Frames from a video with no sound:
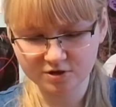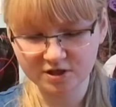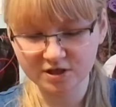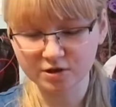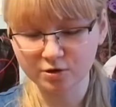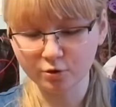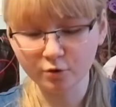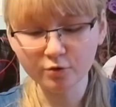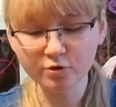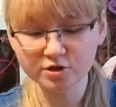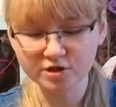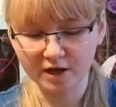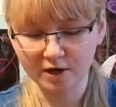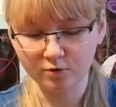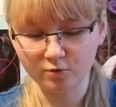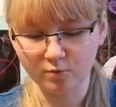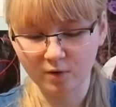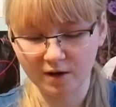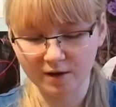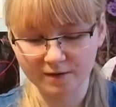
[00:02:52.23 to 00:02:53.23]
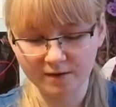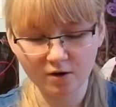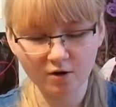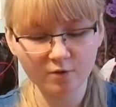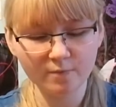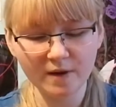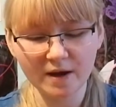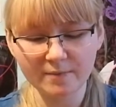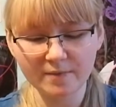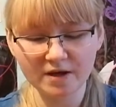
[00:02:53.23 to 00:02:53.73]
It looks like one, or
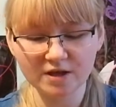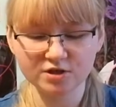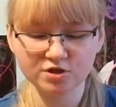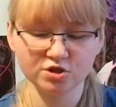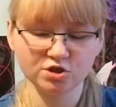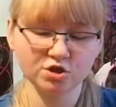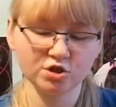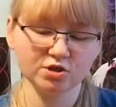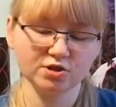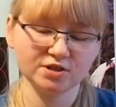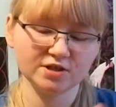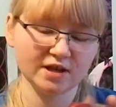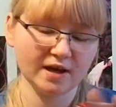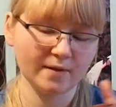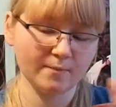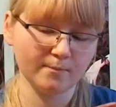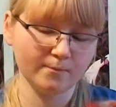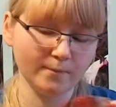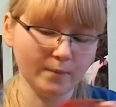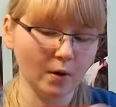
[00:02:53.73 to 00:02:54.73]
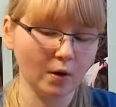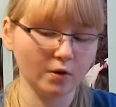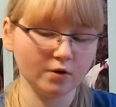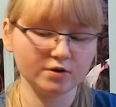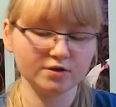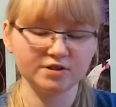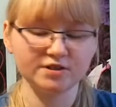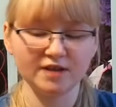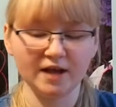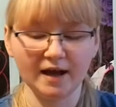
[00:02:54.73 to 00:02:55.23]
maybe it's just a
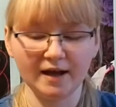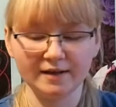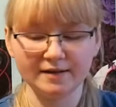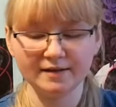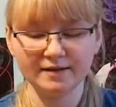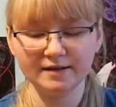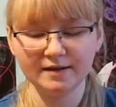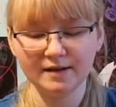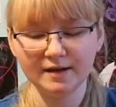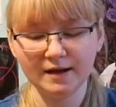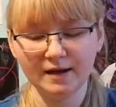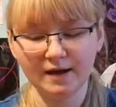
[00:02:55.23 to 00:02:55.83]
box that